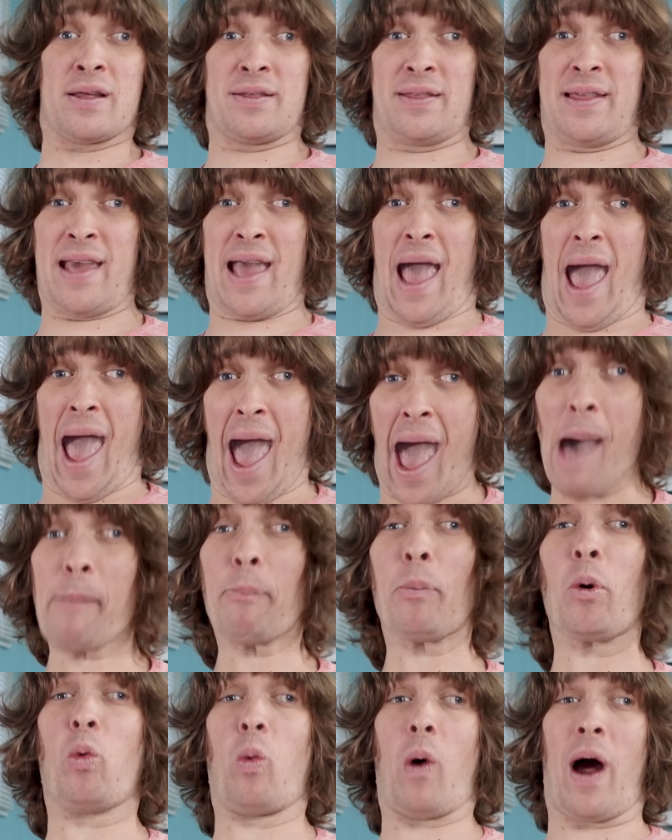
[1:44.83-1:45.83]
the
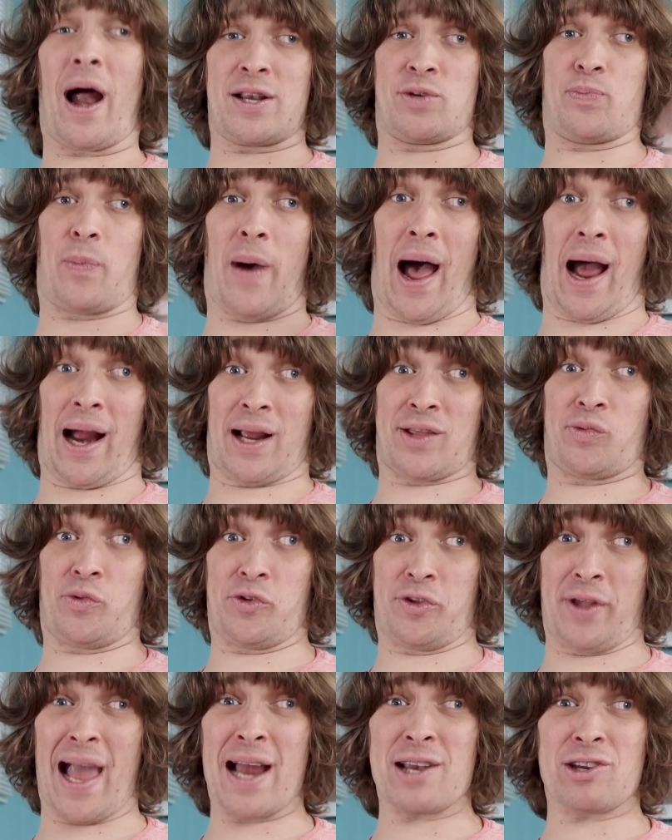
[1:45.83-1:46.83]
Apple Watch box
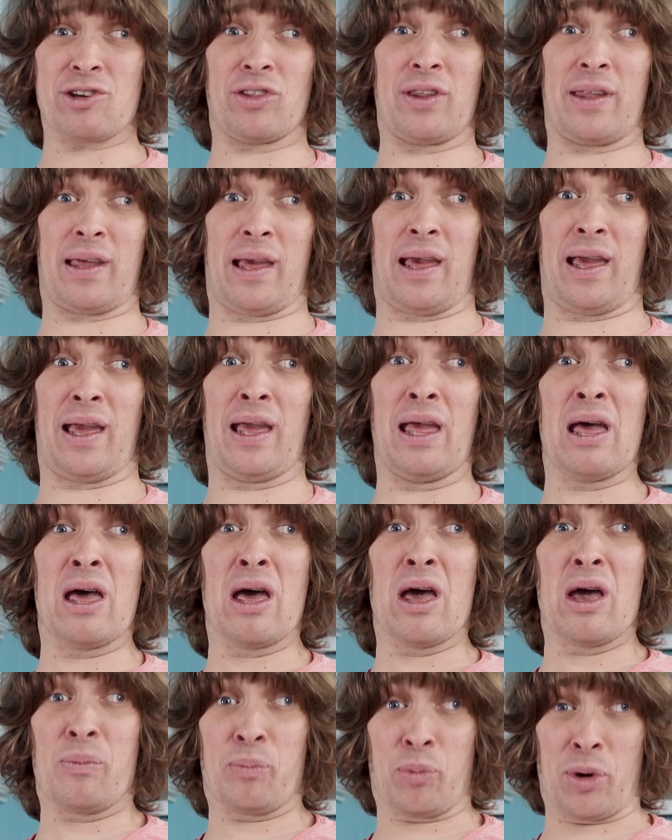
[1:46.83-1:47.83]
was actually
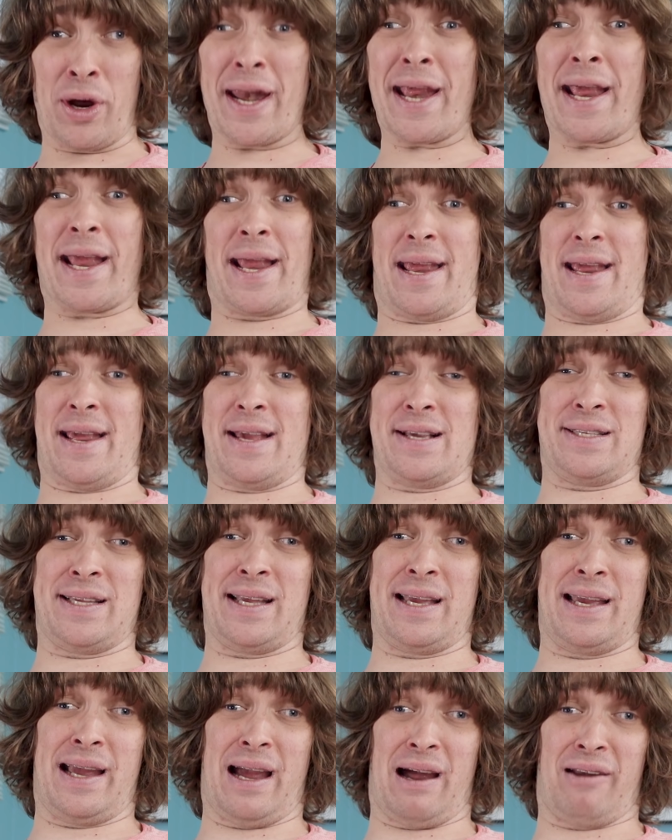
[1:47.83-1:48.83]
pretty
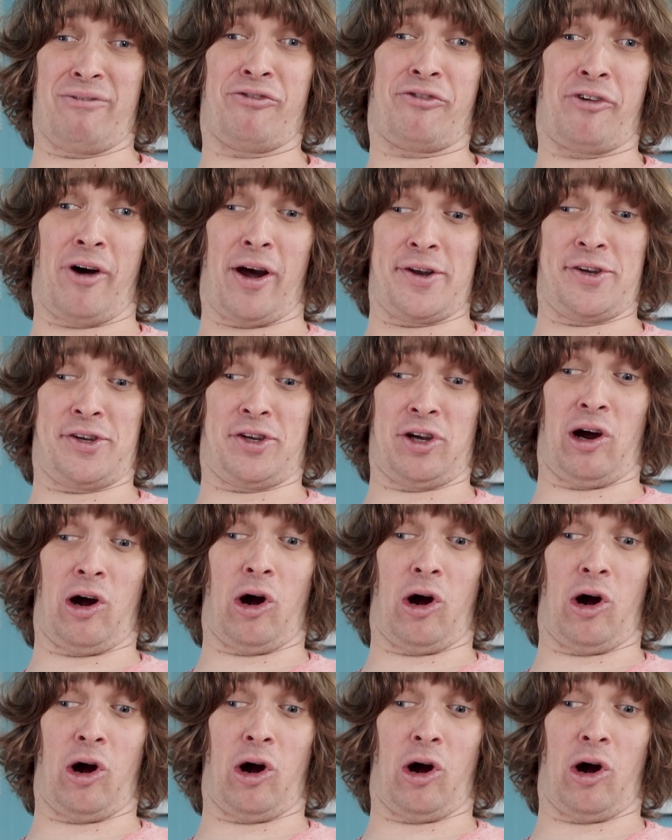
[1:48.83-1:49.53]
easy and fun to